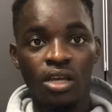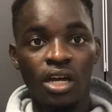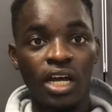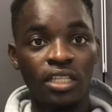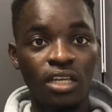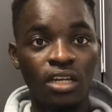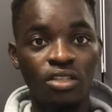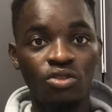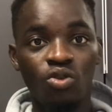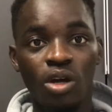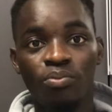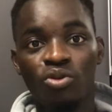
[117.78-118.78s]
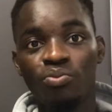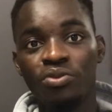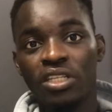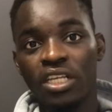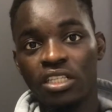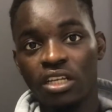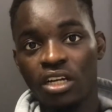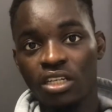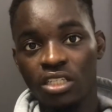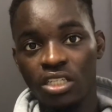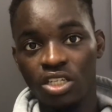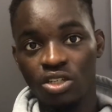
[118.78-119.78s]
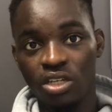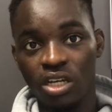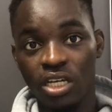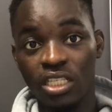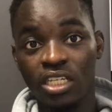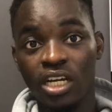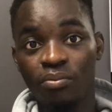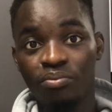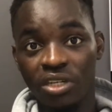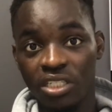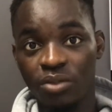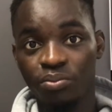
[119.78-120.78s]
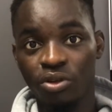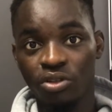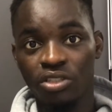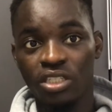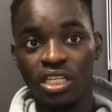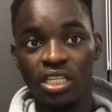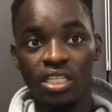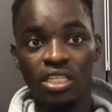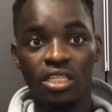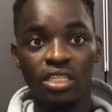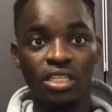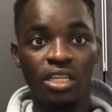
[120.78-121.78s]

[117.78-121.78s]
Adhering to appropriate ethical principles in